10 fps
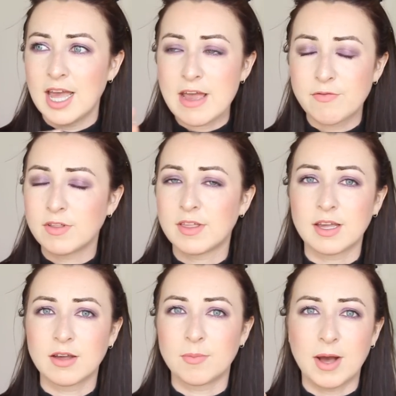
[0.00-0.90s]

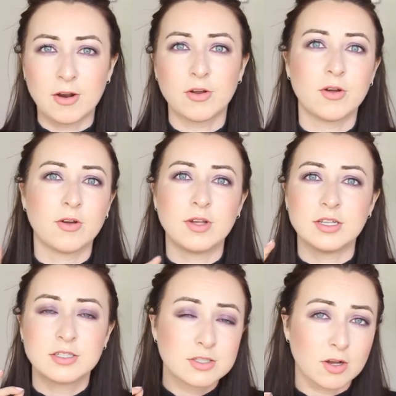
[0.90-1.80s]
Everything about her
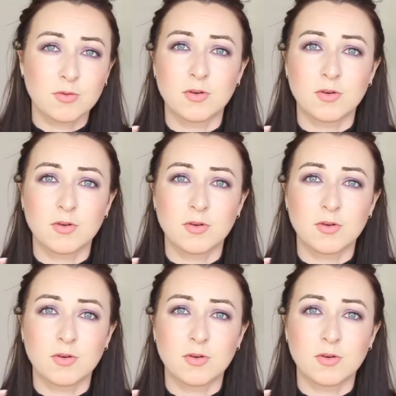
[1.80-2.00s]
is so